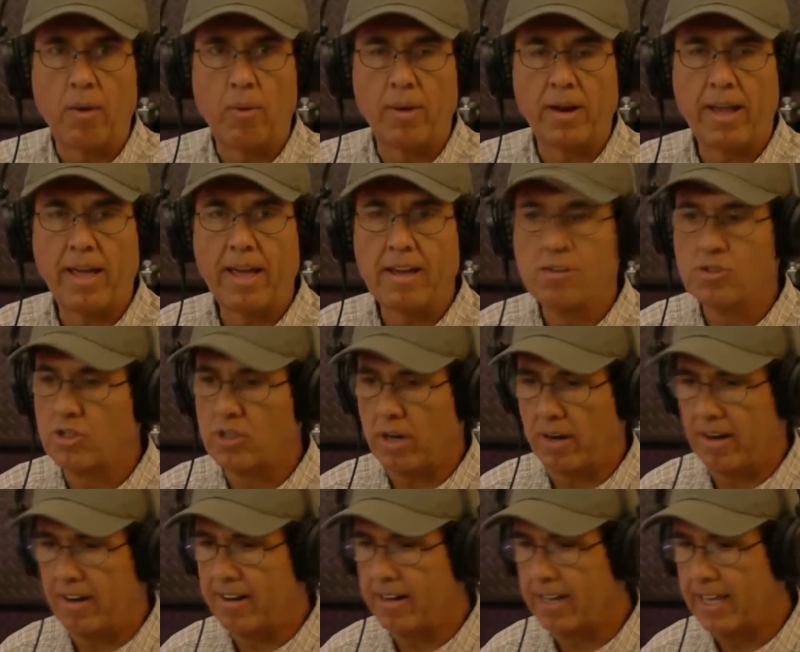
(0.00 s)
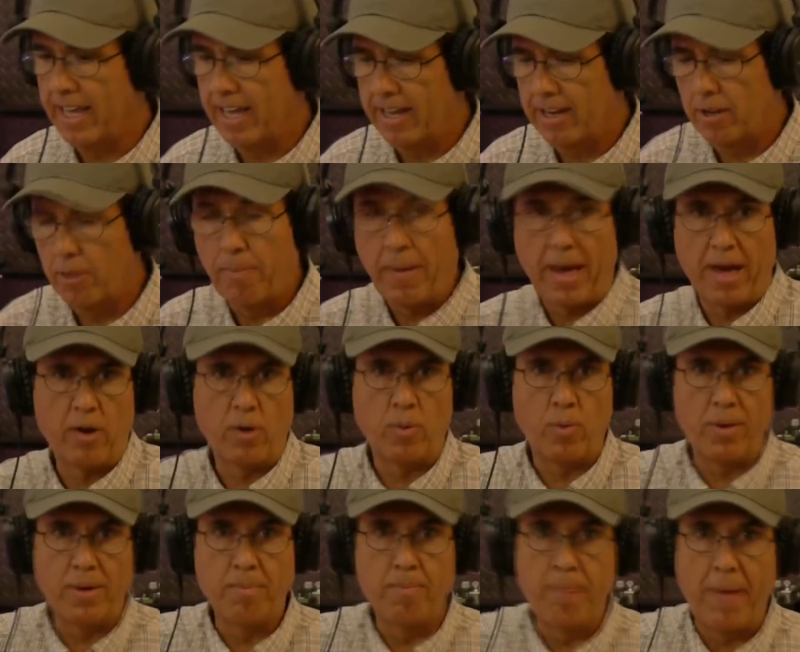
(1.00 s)
I went ahead and started it again. The battery
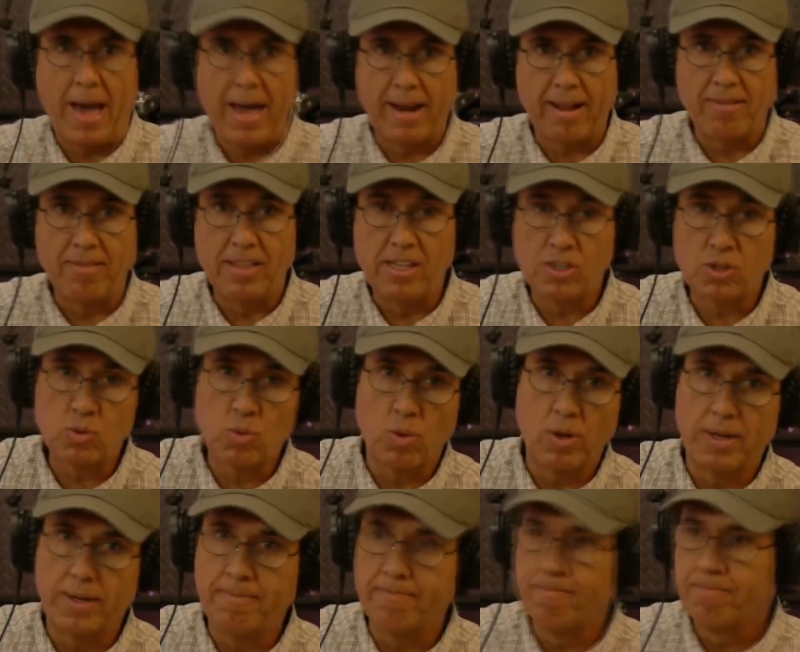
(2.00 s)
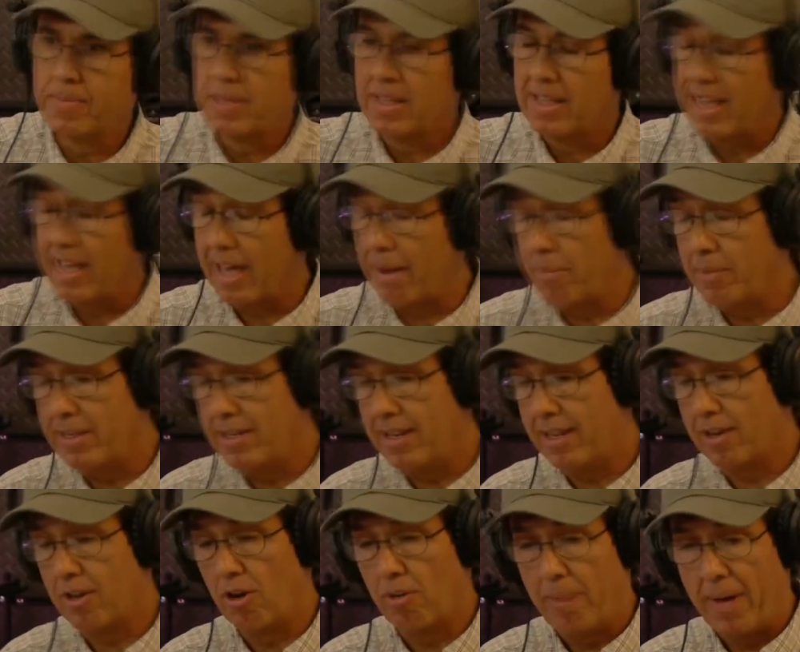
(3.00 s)
went bad on this one. I mean, it
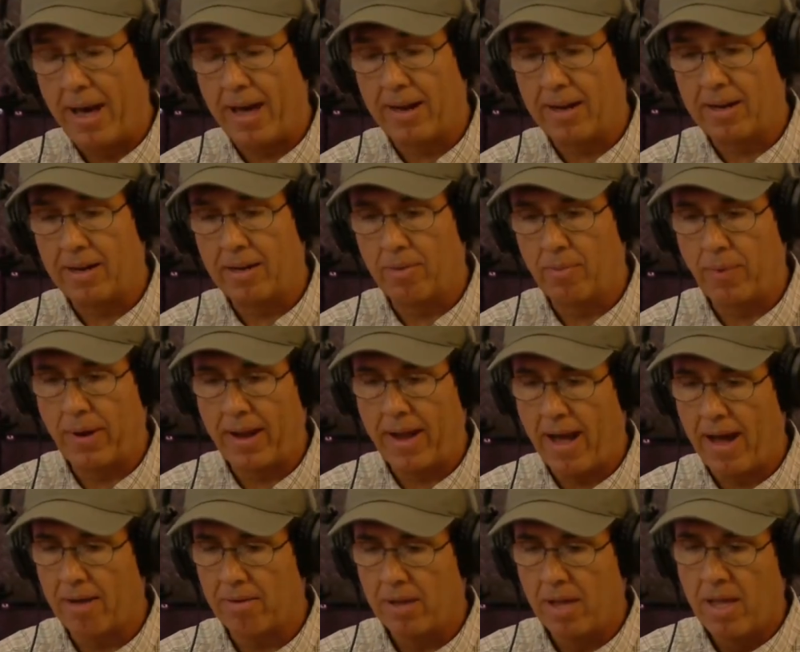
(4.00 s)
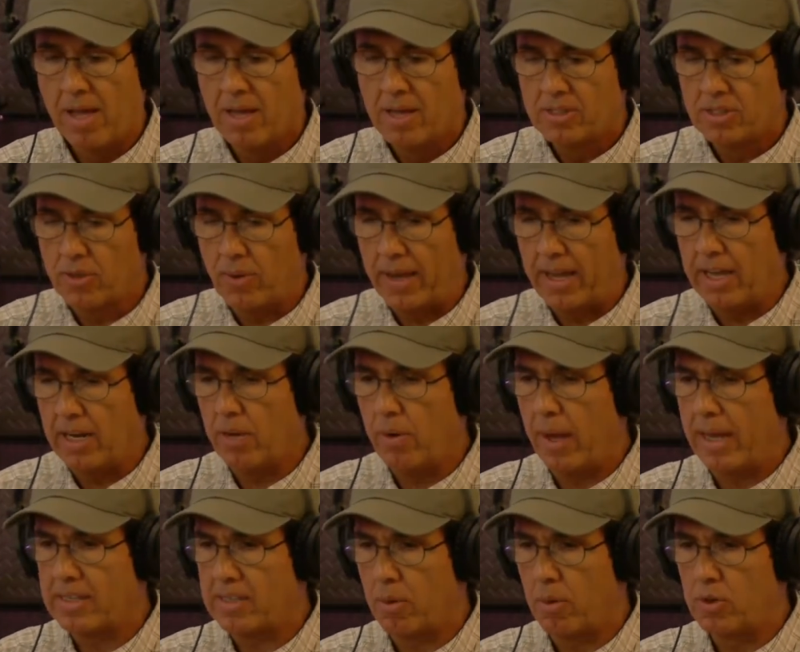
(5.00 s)
didn't go bad, it ran out. So anyway,
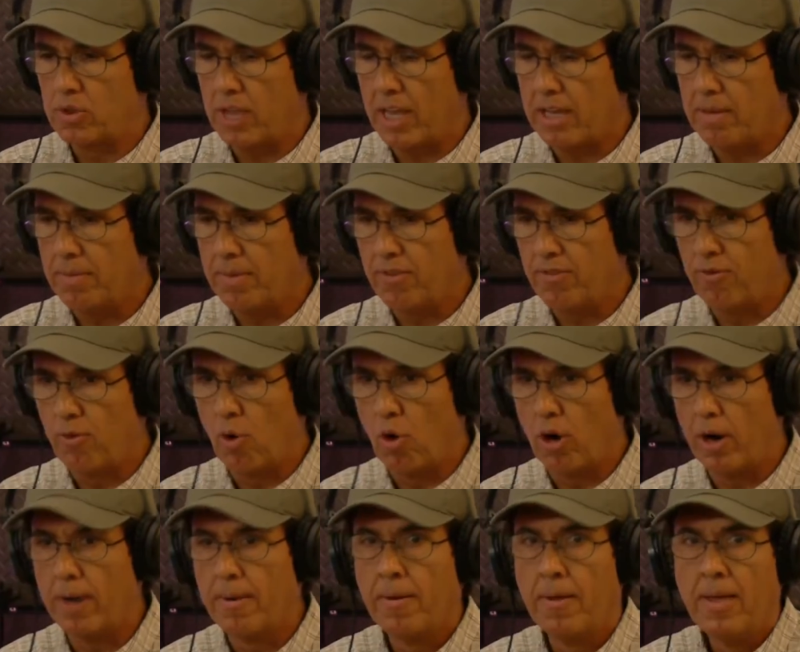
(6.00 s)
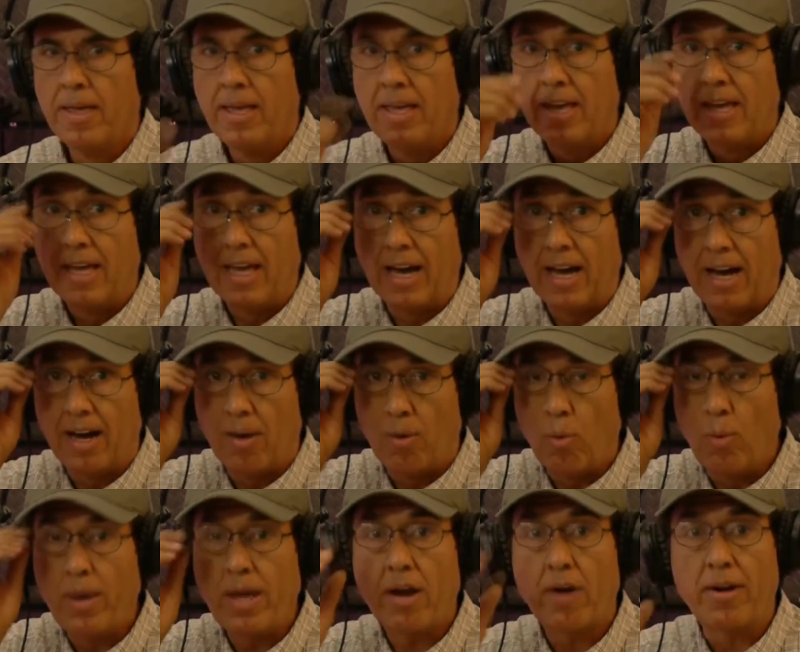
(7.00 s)
as I was saying before,
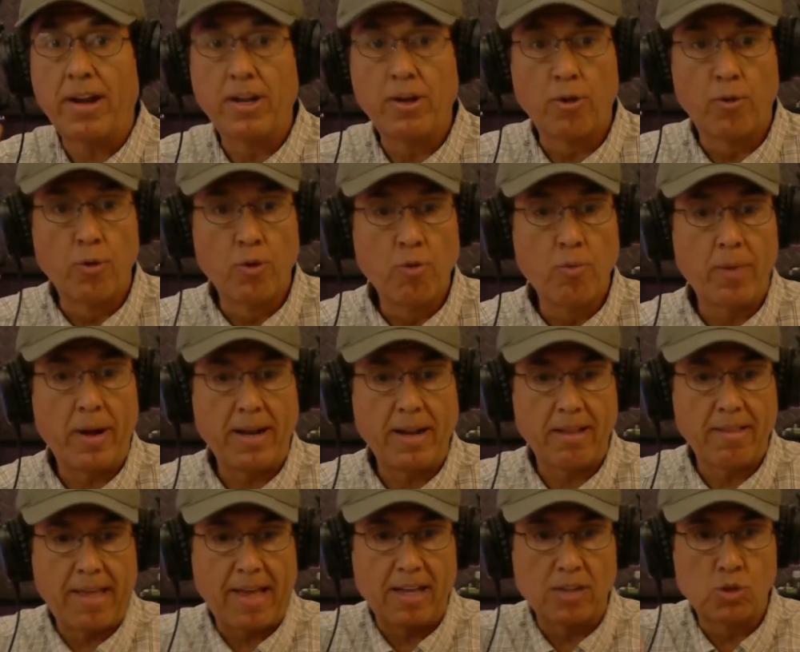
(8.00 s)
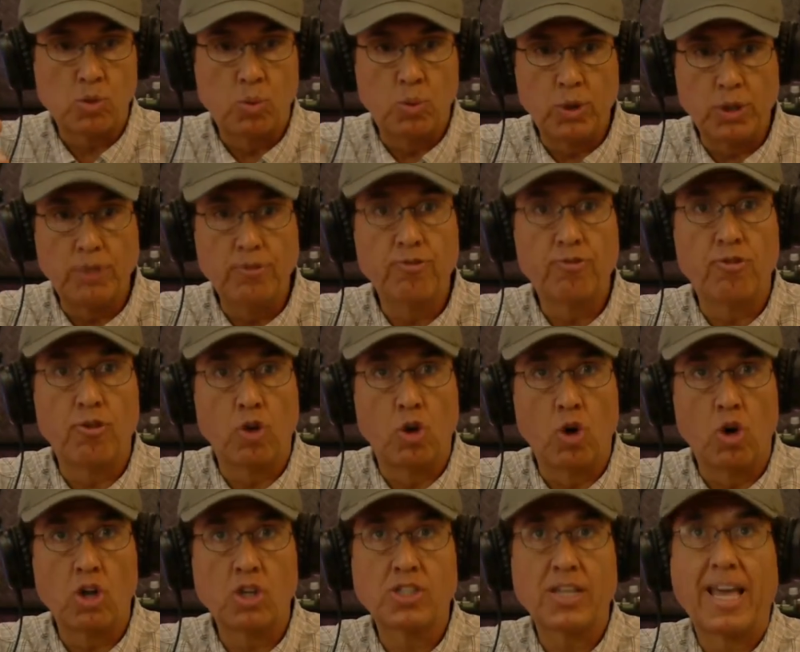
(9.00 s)
we are in a room right now that has wooden
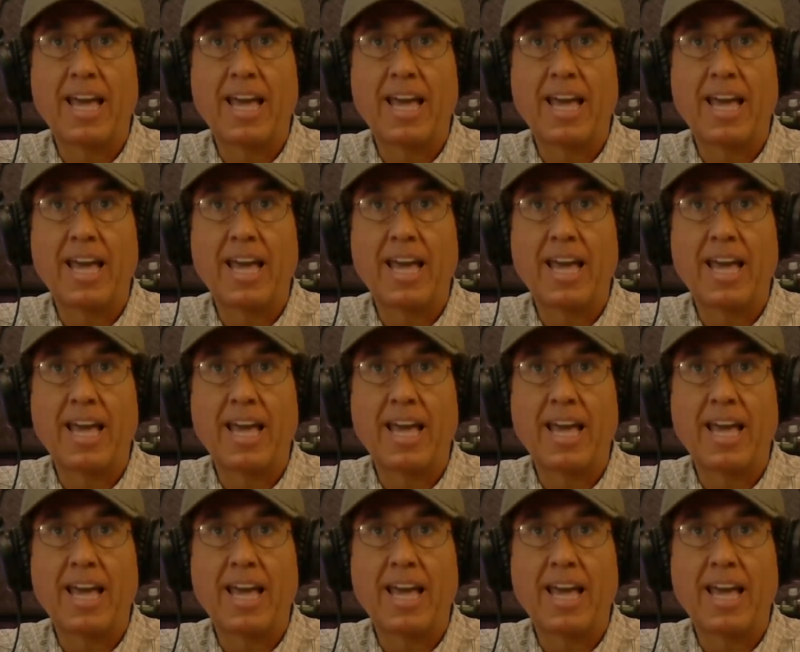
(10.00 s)
floors.